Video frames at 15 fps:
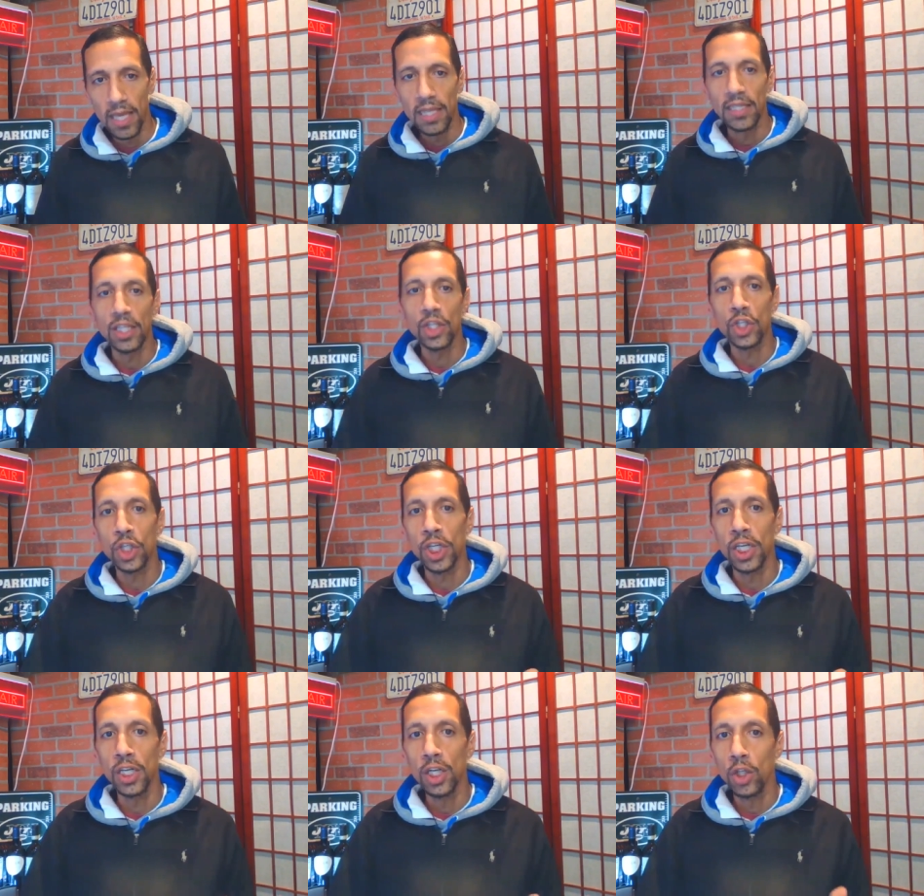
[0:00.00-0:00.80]
Did
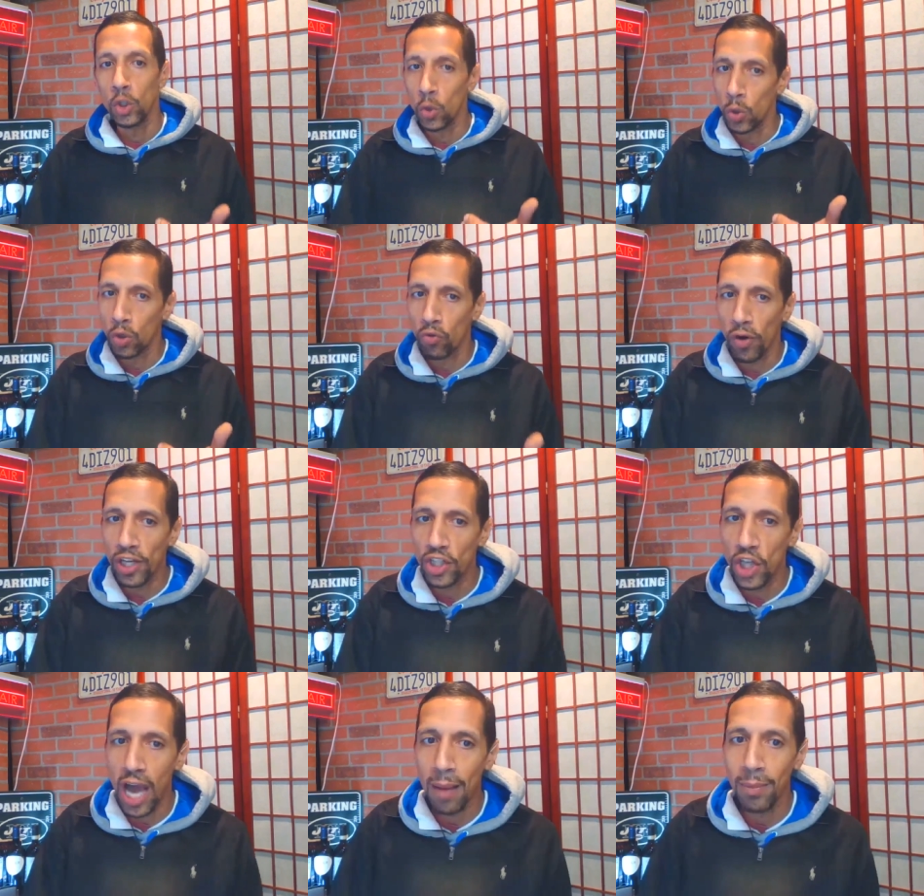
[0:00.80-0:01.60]
she do a great
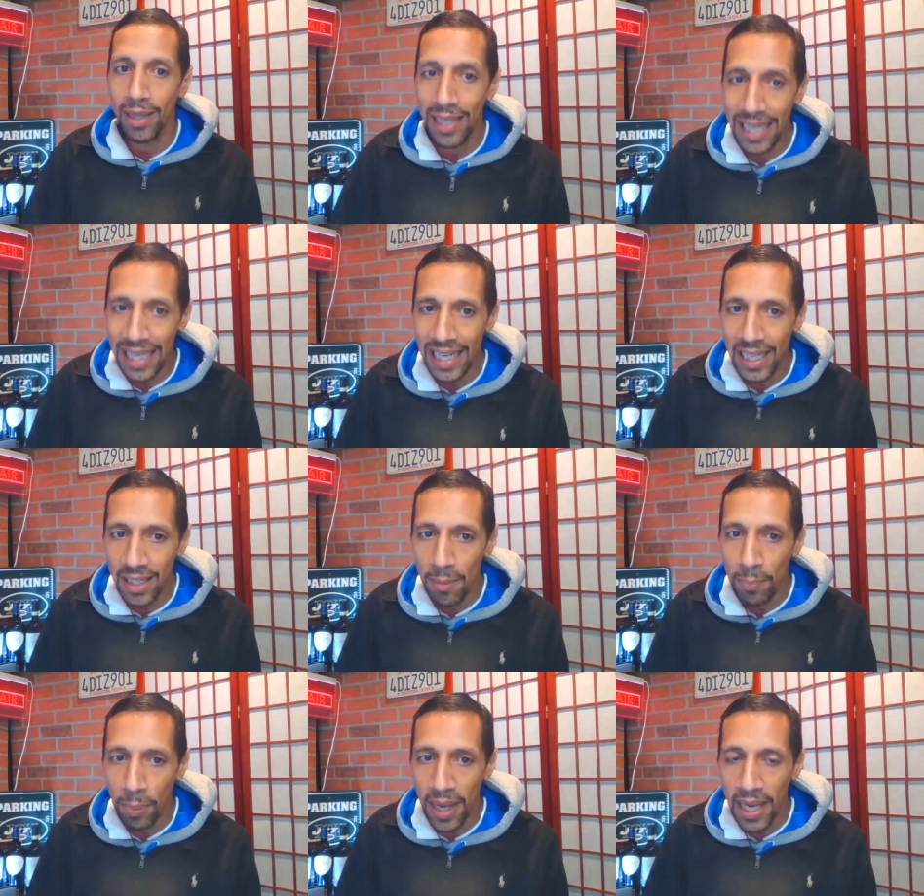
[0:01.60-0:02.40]
job leading the
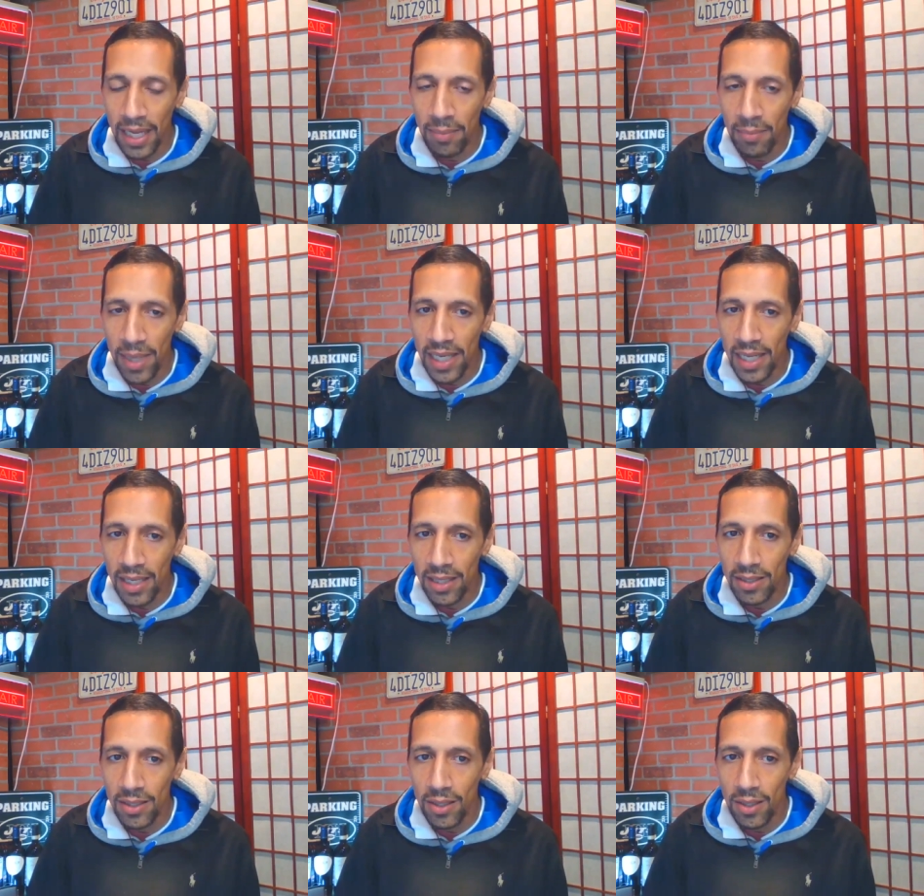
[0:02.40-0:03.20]
planning
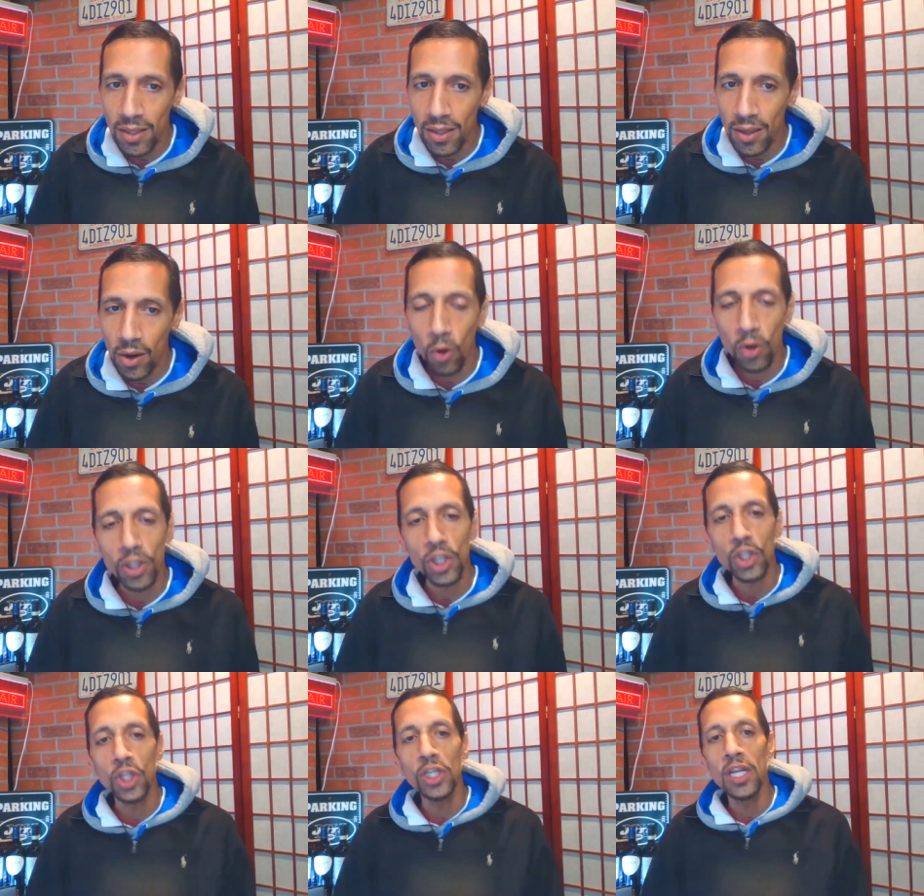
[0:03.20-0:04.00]
meetings, or did
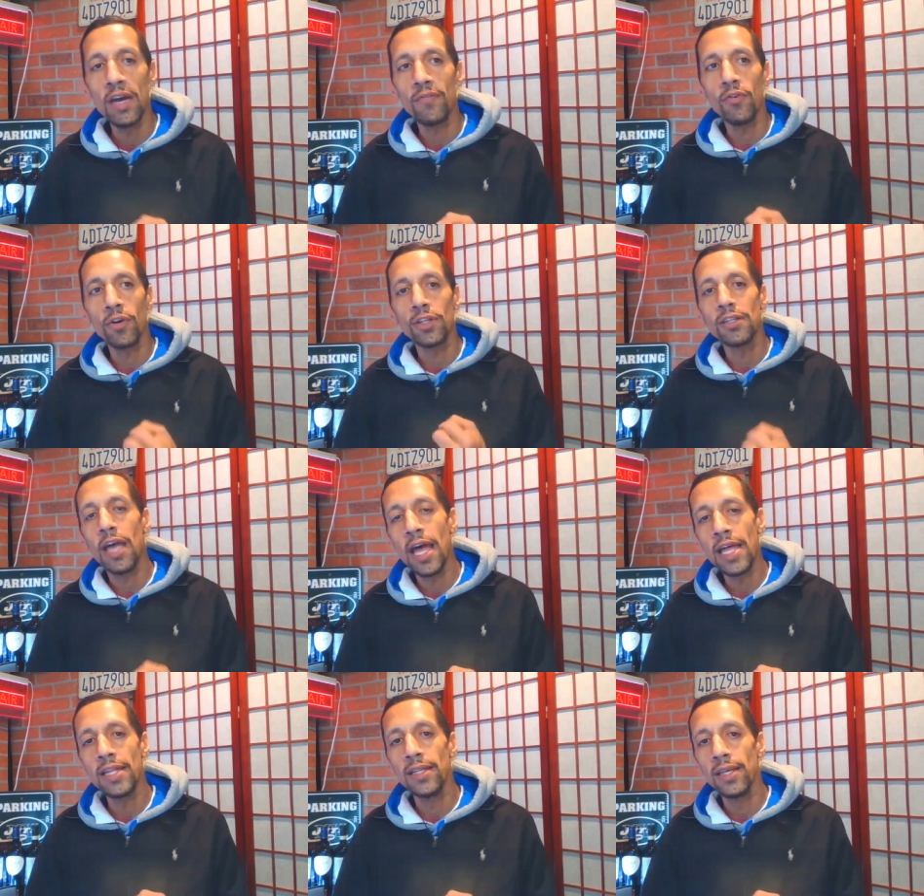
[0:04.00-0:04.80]
she never
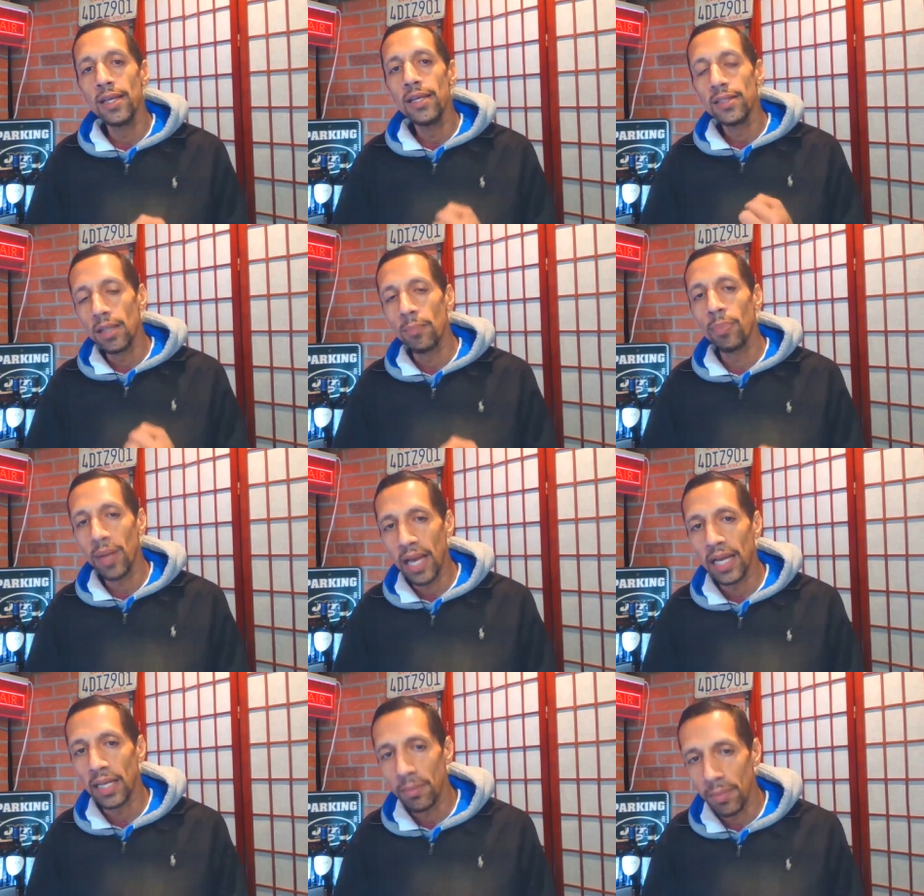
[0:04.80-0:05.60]
attend the
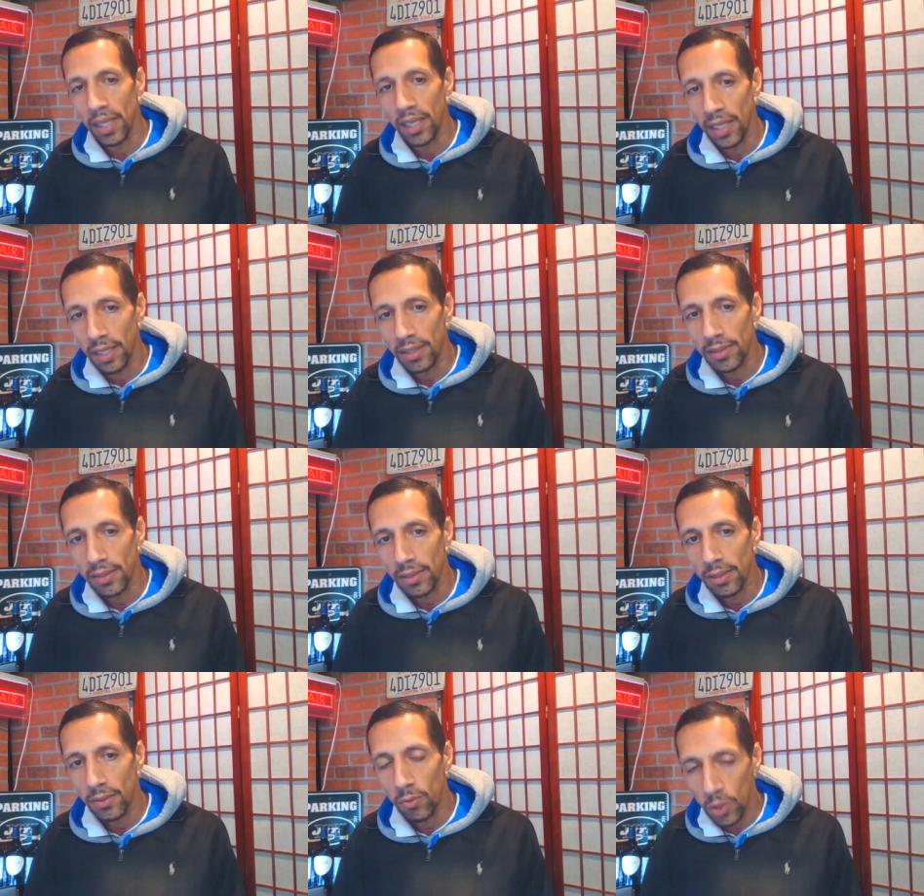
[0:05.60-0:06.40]
planning meetings?
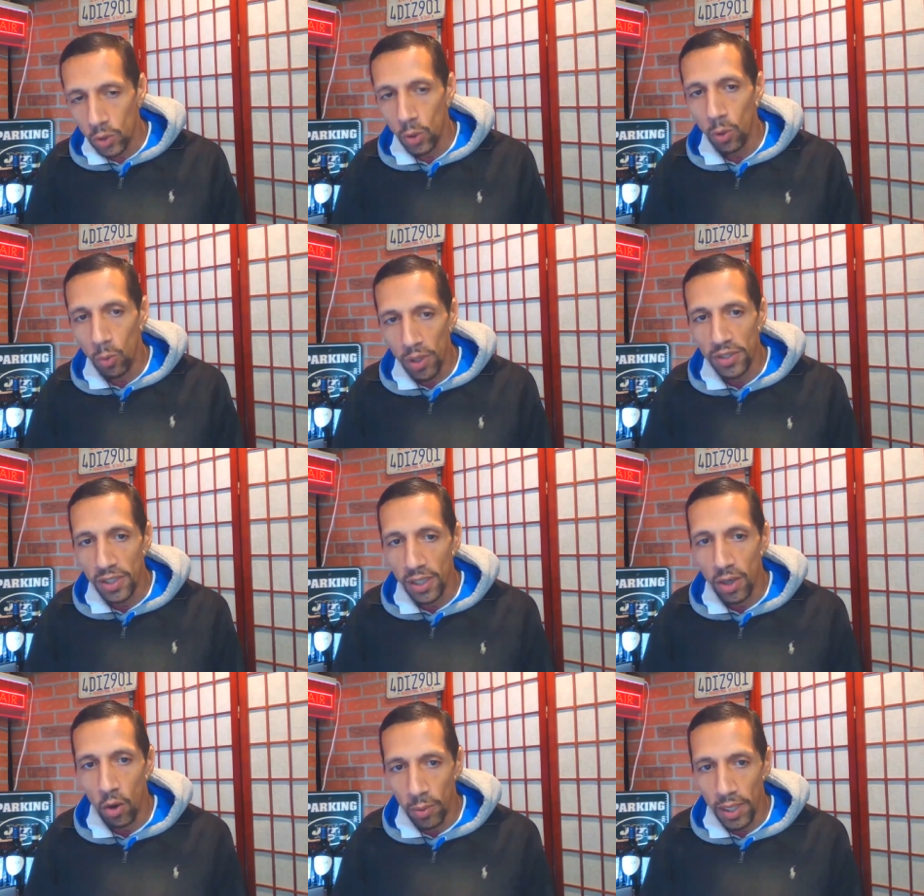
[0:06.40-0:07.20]
Which one was it,
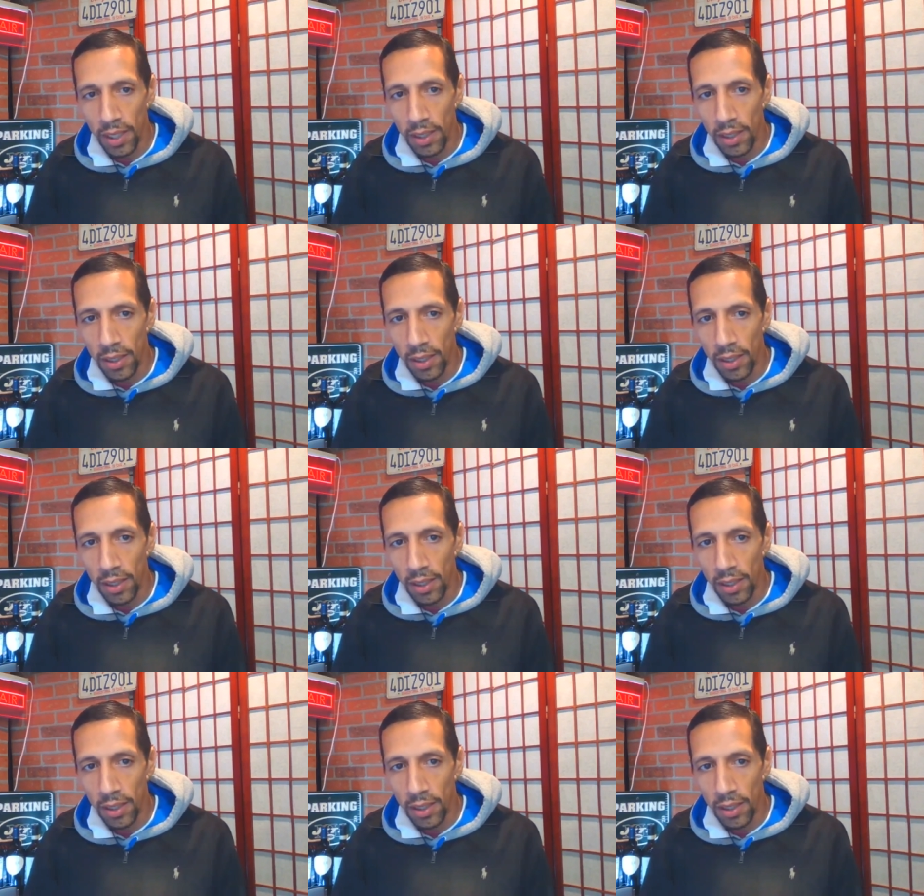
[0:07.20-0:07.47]
homie?